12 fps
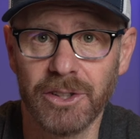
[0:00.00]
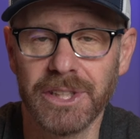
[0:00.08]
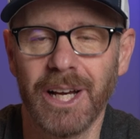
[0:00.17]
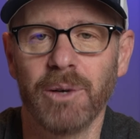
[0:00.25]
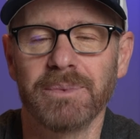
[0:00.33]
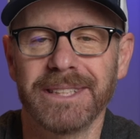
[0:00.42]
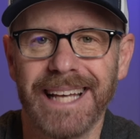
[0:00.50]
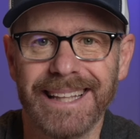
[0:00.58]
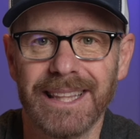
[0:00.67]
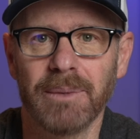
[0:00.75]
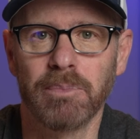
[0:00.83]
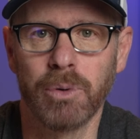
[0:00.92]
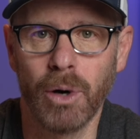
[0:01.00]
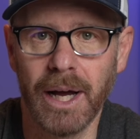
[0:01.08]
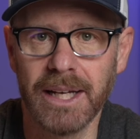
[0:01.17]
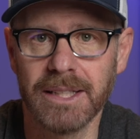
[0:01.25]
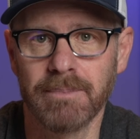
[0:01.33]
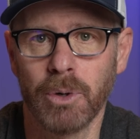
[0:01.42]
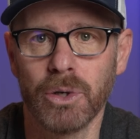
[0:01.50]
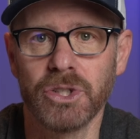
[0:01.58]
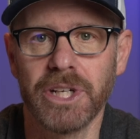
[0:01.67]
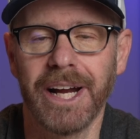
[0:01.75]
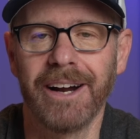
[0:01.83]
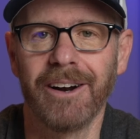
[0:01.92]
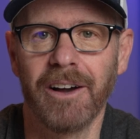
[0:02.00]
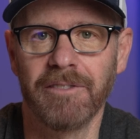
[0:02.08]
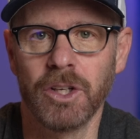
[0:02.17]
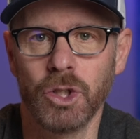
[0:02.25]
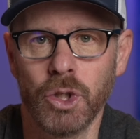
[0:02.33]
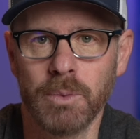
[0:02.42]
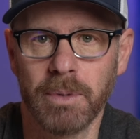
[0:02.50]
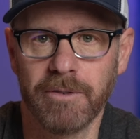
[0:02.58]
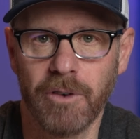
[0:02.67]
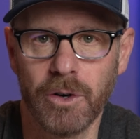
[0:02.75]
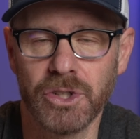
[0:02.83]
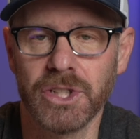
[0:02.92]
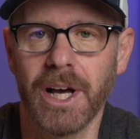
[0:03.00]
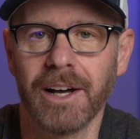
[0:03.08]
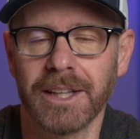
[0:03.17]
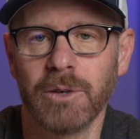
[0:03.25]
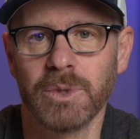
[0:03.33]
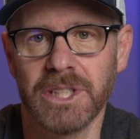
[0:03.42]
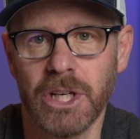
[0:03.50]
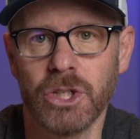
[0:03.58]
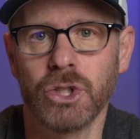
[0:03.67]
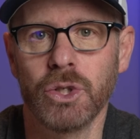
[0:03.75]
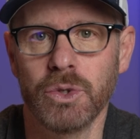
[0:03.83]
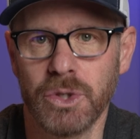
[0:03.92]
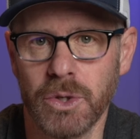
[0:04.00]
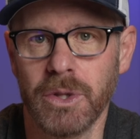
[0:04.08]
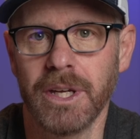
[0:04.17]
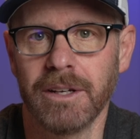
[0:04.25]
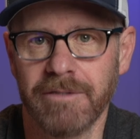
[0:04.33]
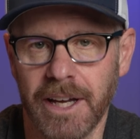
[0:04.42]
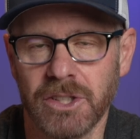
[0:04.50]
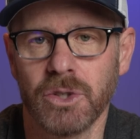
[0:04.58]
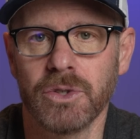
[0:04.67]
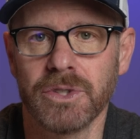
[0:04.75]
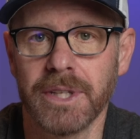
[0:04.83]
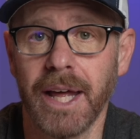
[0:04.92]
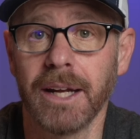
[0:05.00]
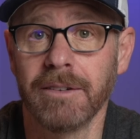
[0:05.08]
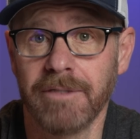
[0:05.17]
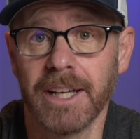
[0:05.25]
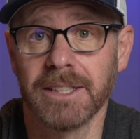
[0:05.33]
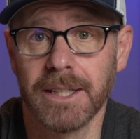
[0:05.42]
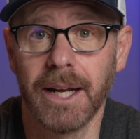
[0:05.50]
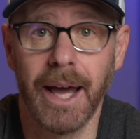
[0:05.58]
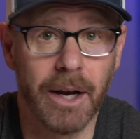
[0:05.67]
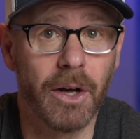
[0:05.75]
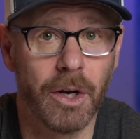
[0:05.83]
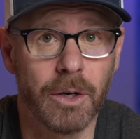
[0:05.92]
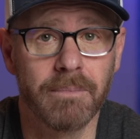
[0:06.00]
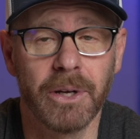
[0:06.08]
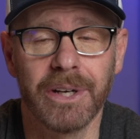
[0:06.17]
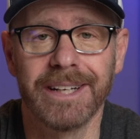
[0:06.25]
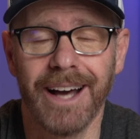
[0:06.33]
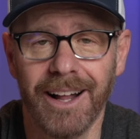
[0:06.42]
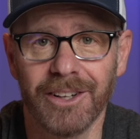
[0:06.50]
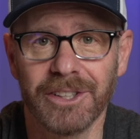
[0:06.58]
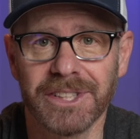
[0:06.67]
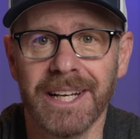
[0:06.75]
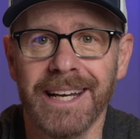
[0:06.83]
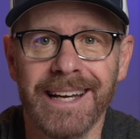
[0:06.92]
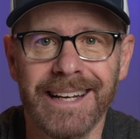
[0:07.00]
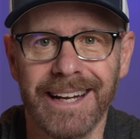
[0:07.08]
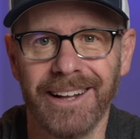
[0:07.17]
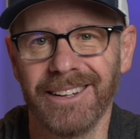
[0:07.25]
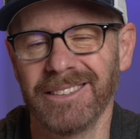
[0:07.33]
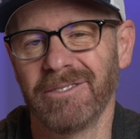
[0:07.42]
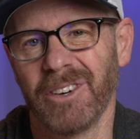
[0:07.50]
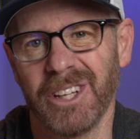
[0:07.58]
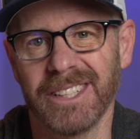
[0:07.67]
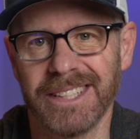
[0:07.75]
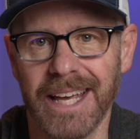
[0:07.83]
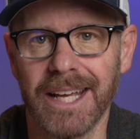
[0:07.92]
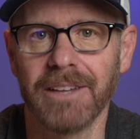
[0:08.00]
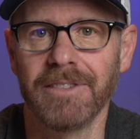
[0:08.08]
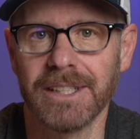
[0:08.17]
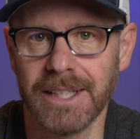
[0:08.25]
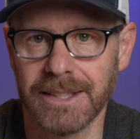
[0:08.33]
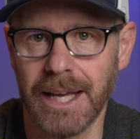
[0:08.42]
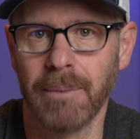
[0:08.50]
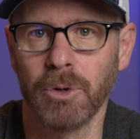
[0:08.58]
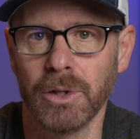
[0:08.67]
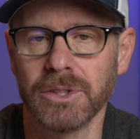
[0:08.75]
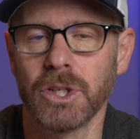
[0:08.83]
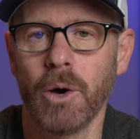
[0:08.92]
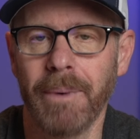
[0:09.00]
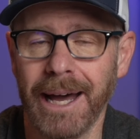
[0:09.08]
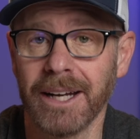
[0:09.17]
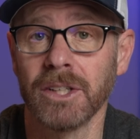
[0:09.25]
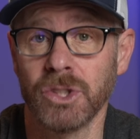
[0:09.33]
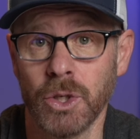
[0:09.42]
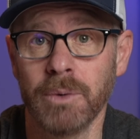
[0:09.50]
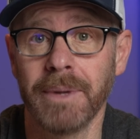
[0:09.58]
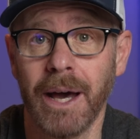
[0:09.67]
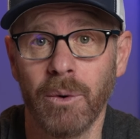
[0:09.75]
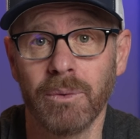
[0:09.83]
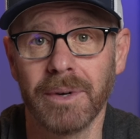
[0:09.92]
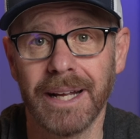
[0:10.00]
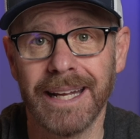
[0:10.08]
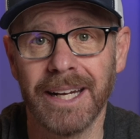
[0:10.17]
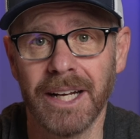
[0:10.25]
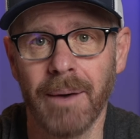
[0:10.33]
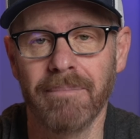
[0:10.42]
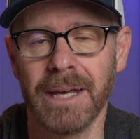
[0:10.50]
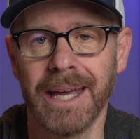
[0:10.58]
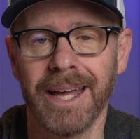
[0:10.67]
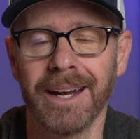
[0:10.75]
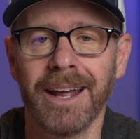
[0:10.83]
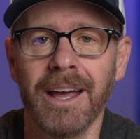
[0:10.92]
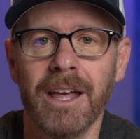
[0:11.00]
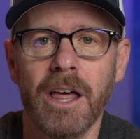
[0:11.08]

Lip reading: helps set the price per share of the new preferred stock that was issued to the investors that invested at $100 million. Now, for the sake of this example, let's go back and assume that ended up being